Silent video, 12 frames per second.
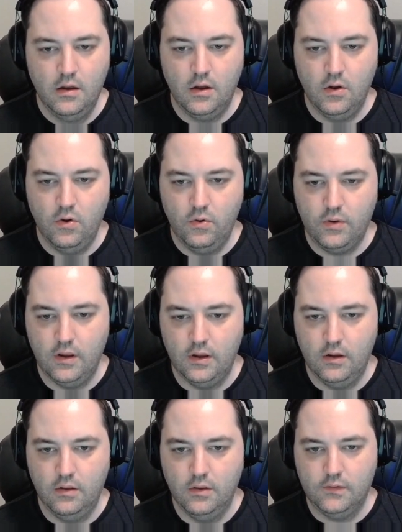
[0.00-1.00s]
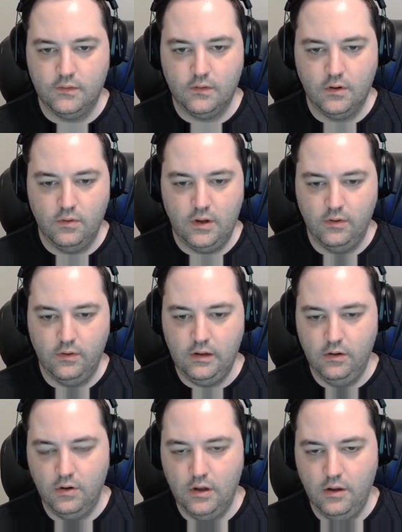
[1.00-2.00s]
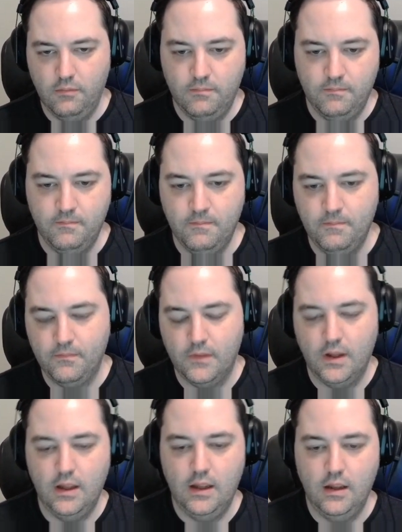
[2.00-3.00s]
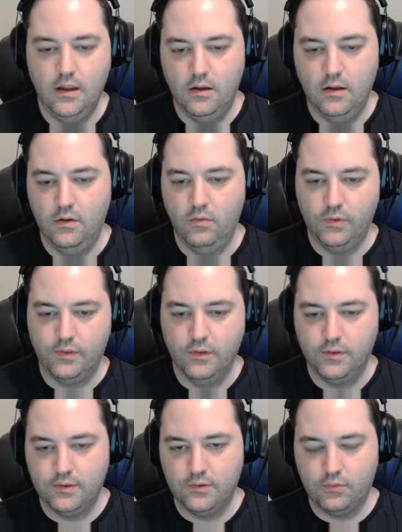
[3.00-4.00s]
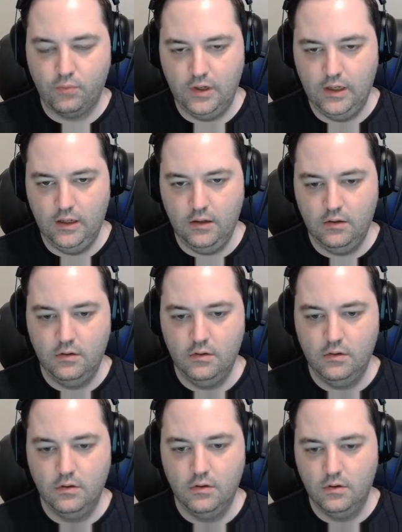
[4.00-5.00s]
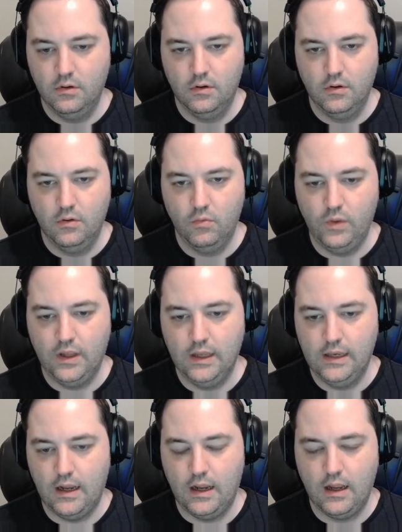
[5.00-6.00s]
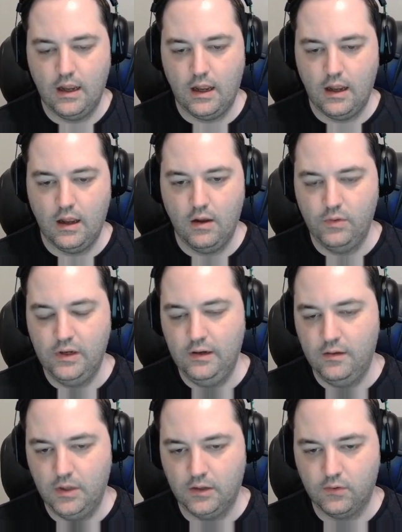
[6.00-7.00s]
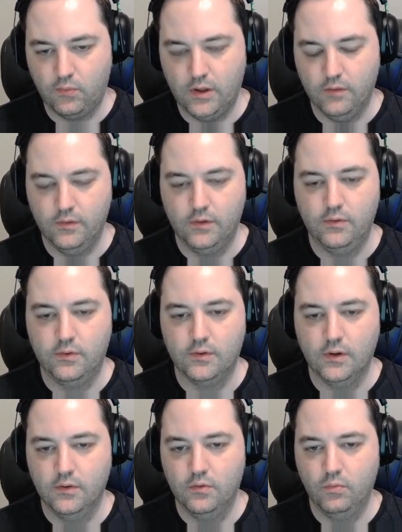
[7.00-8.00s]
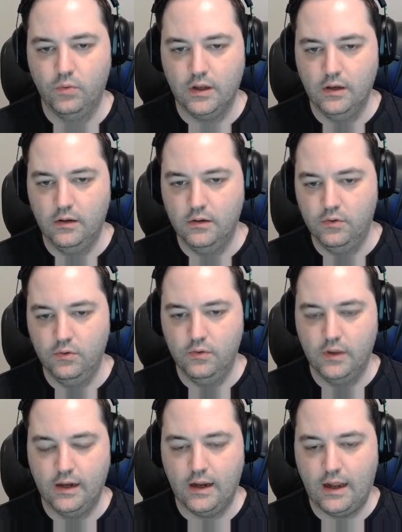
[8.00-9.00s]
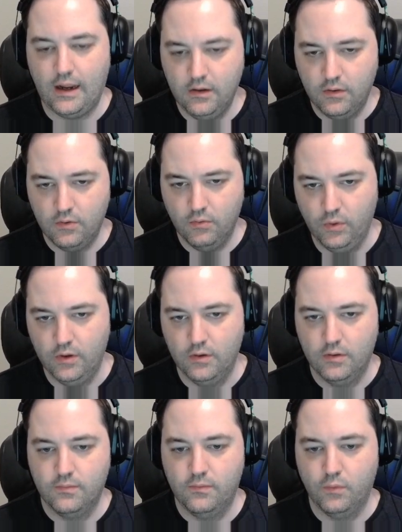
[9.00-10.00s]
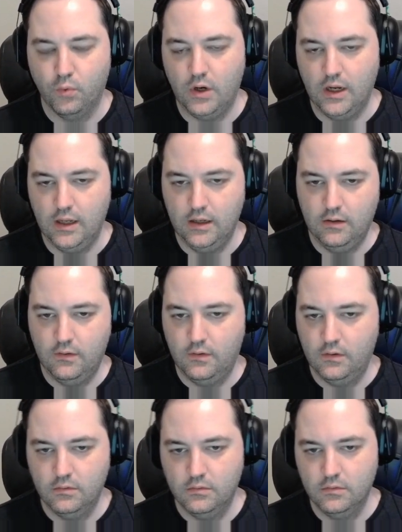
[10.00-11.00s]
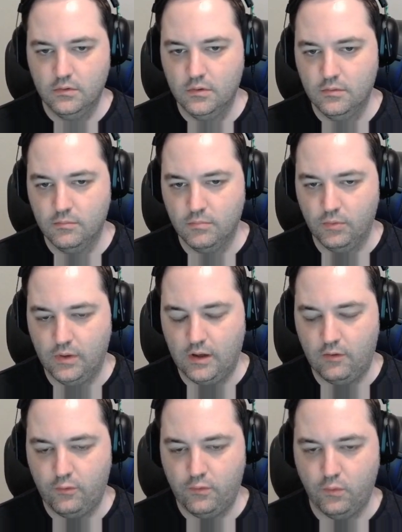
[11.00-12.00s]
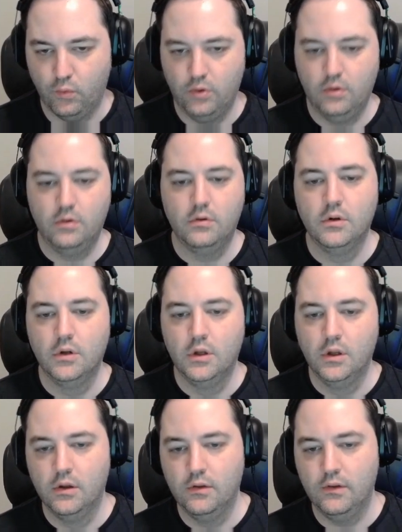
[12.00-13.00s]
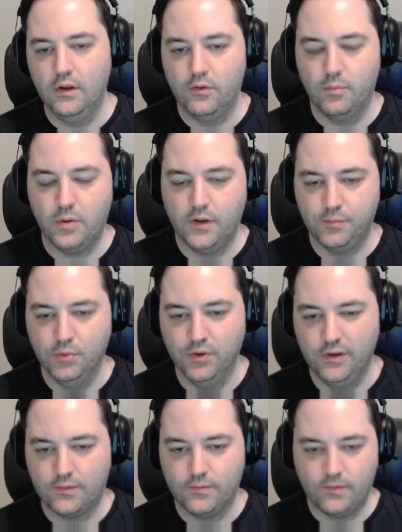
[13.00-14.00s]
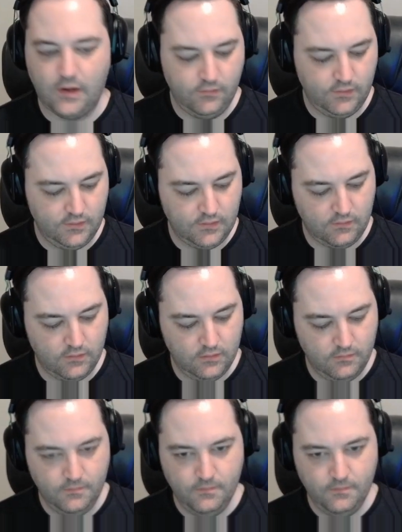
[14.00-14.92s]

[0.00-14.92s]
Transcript: Okay, let's go down here now. And with the 3, we need to make 12 in two cells. We can do that either with 4, 8, but we have a 4. The other possibility is 5, 7.